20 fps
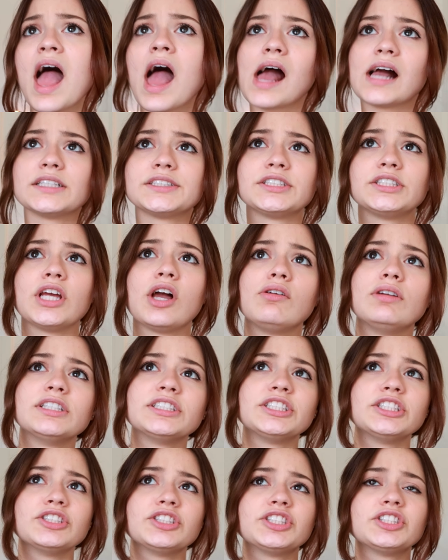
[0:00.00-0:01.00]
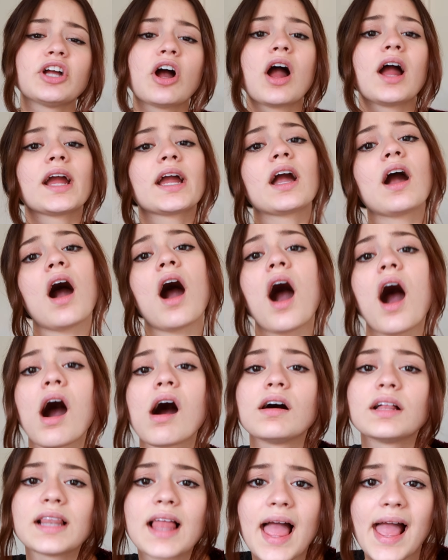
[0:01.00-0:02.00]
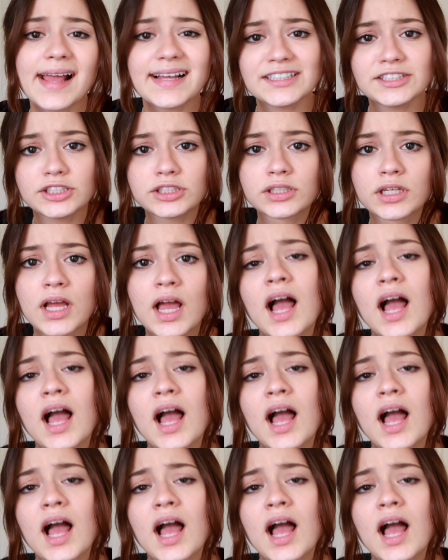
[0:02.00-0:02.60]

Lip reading: as soon as you start college?